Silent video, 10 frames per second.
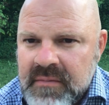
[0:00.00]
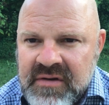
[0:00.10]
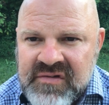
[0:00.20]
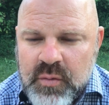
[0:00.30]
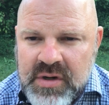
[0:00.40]

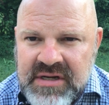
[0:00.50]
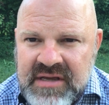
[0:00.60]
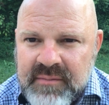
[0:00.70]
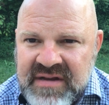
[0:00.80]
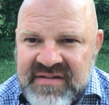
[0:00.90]
just wanted to
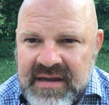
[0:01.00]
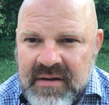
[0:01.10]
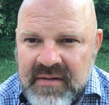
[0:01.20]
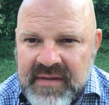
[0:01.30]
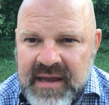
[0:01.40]
give my
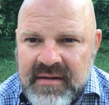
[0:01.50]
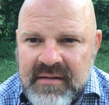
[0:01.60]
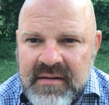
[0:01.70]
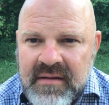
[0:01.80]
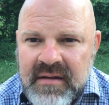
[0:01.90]
take on that.
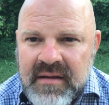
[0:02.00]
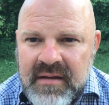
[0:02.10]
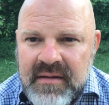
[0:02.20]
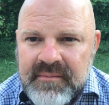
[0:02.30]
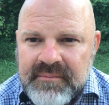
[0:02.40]

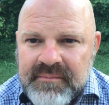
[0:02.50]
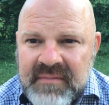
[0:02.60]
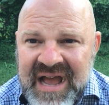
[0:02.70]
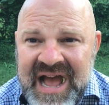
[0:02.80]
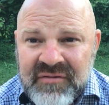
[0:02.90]

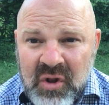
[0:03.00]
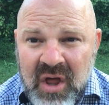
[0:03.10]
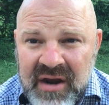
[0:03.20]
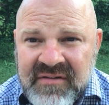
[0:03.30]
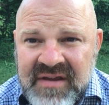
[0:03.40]
I have a
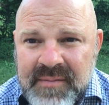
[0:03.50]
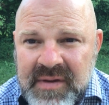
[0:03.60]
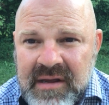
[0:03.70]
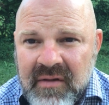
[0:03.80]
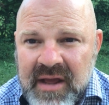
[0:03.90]
lot of Type
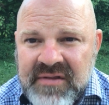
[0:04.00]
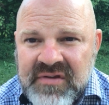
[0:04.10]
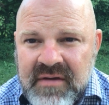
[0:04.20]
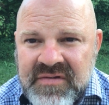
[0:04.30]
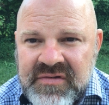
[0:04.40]
A clients,
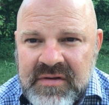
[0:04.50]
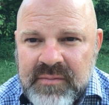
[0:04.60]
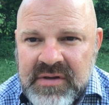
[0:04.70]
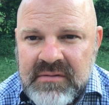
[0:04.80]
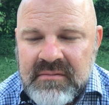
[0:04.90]
obviously,
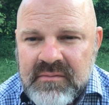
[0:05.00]
but